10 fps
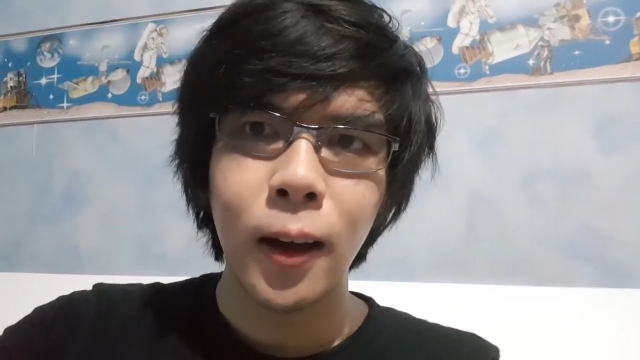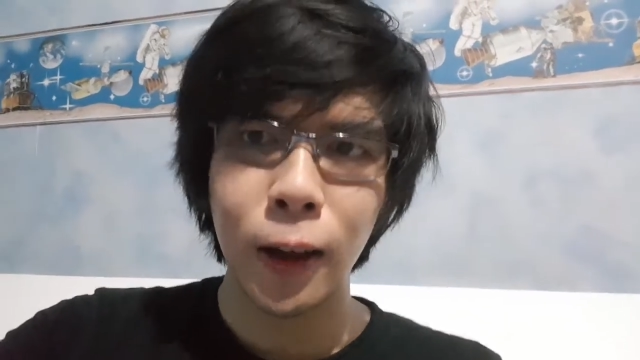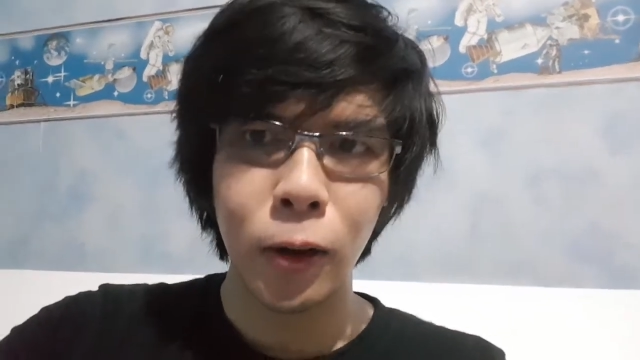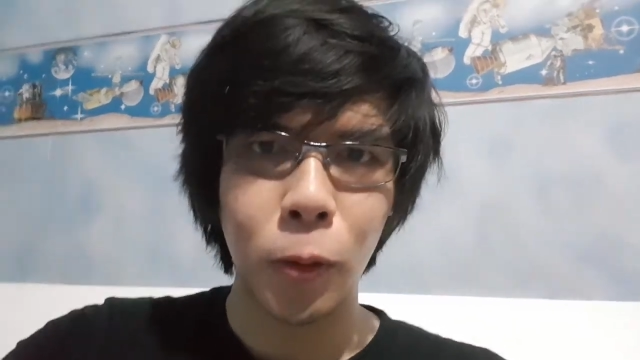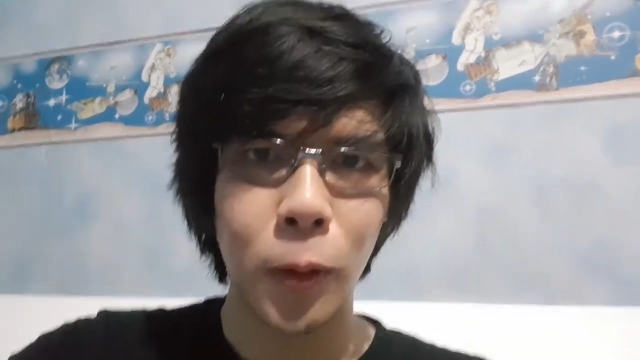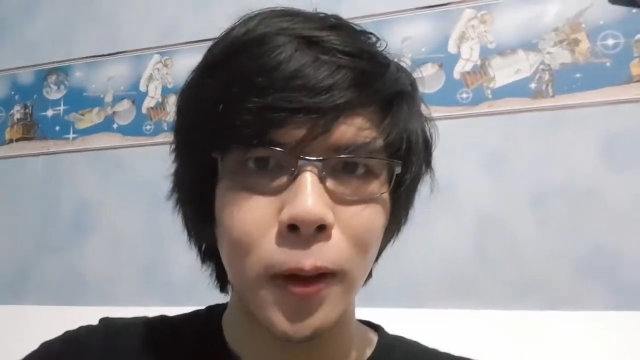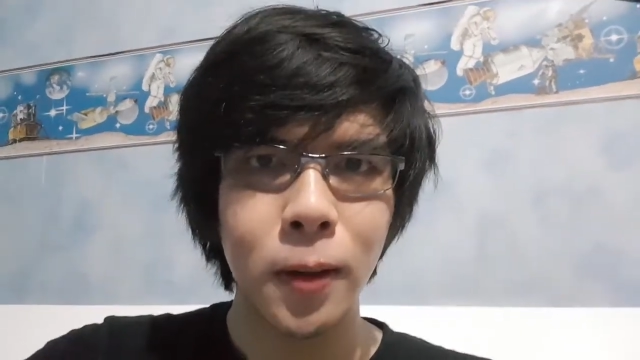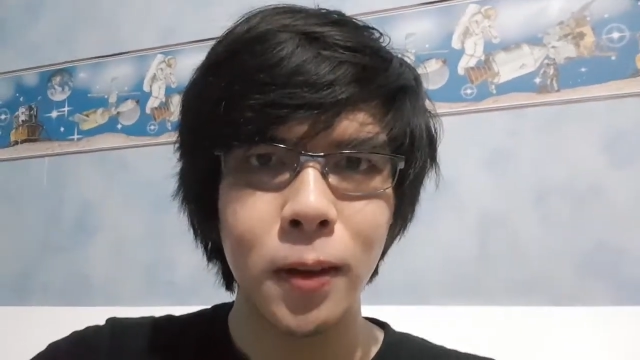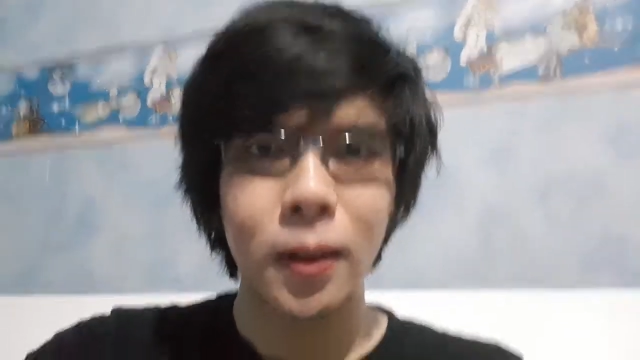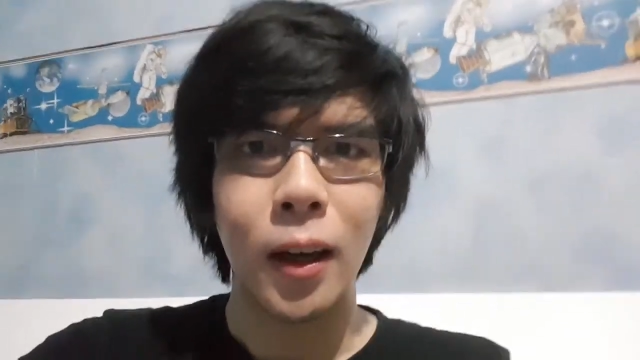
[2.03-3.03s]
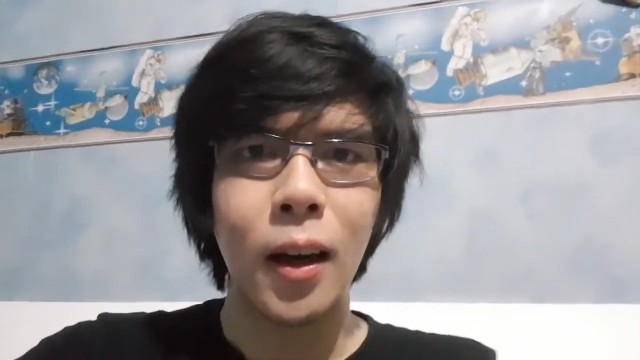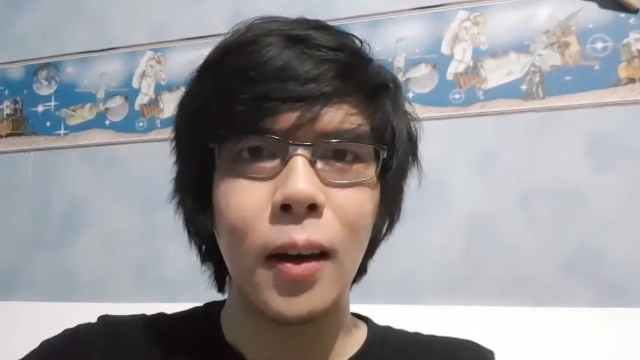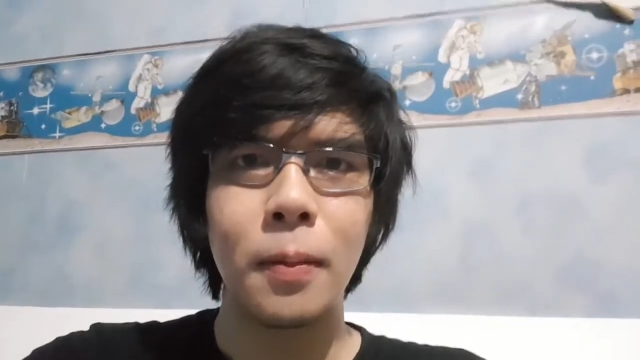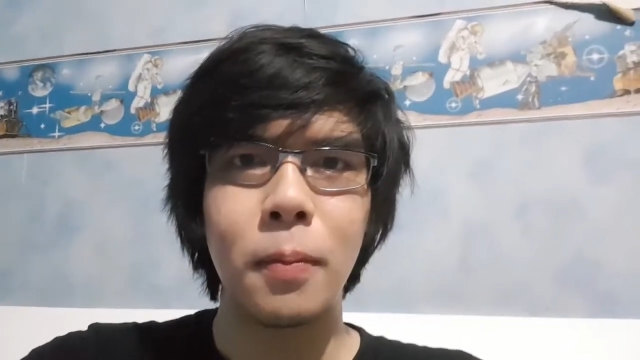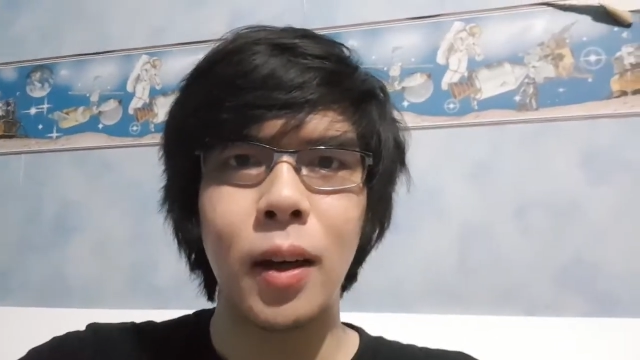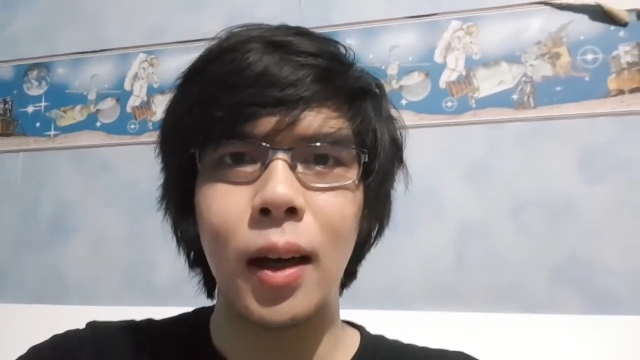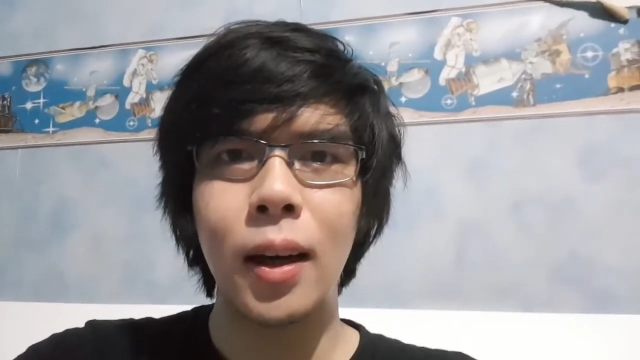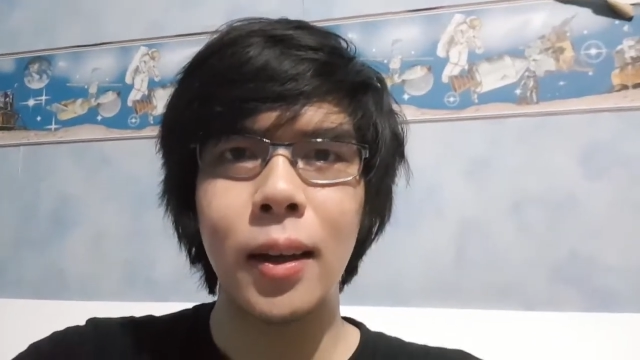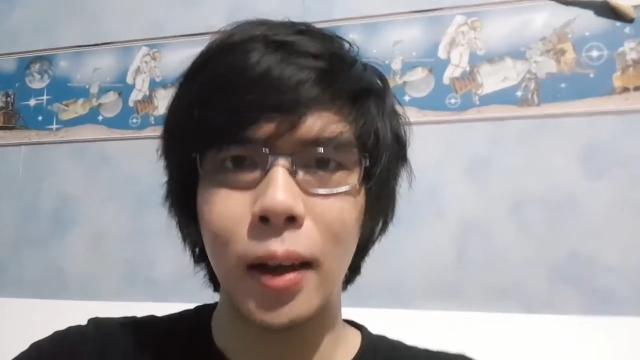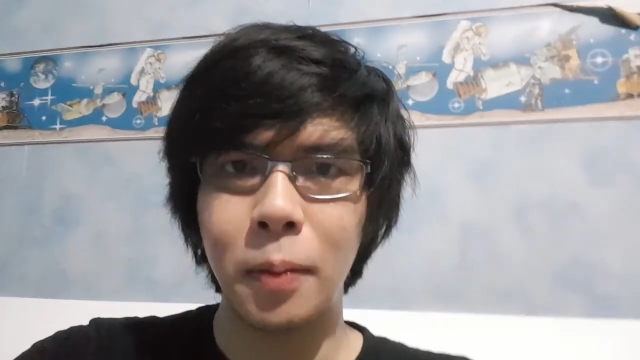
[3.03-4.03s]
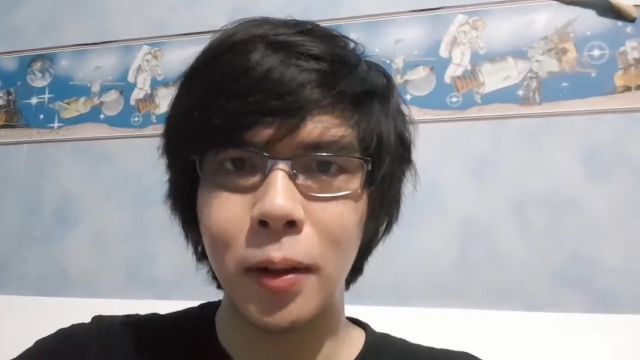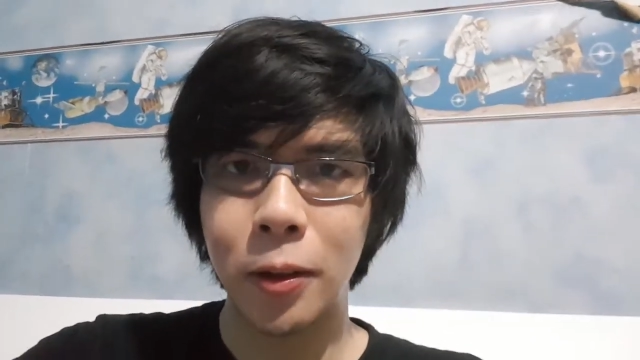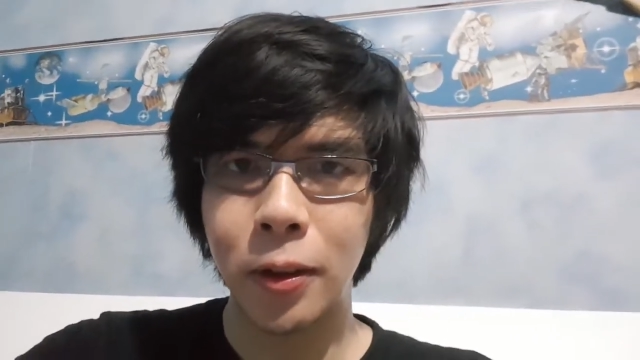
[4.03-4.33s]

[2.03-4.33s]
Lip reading: Hello world, I am a